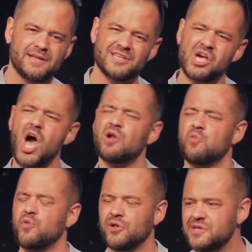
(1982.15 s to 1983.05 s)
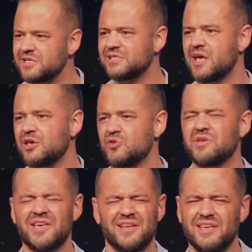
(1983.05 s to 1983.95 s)
Did God really say you
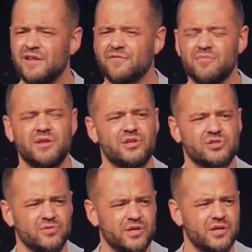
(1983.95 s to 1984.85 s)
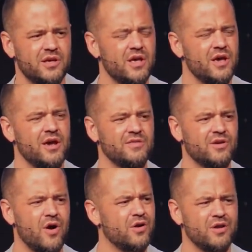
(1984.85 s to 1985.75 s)
can't eat from any tree in the
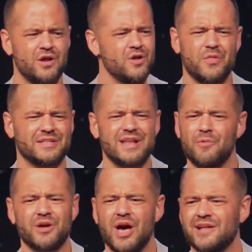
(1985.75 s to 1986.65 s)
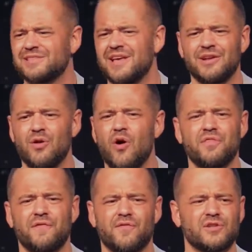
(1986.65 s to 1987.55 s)
garden? No, that's not what God said at all
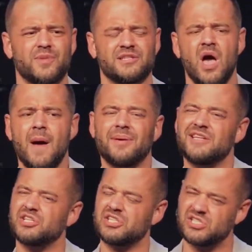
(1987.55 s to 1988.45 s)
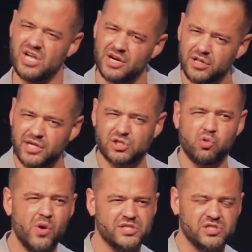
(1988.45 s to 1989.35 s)
in the first place. But he just subtly
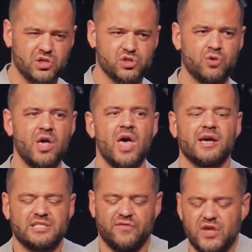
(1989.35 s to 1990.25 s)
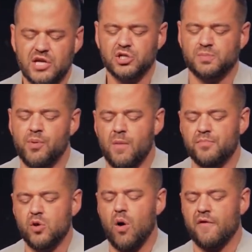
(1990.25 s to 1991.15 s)
twists the truth because if he can just
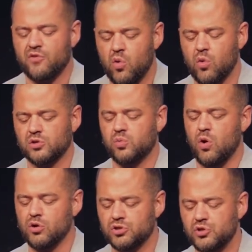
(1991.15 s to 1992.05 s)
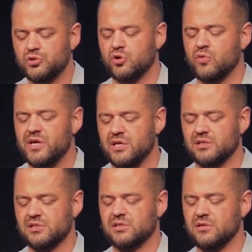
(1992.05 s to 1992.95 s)
bump you off course one or two
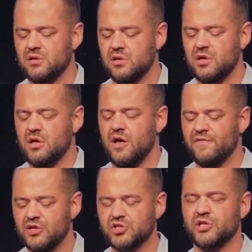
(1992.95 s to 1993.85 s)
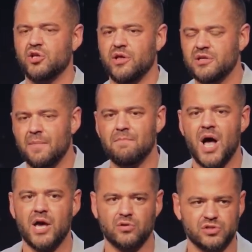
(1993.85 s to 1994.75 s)
degrees, eventually you'll end up
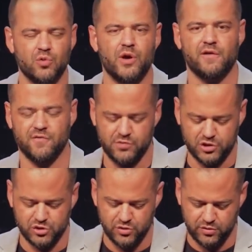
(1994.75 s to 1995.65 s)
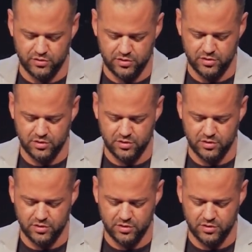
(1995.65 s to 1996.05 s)
miles away from the truth.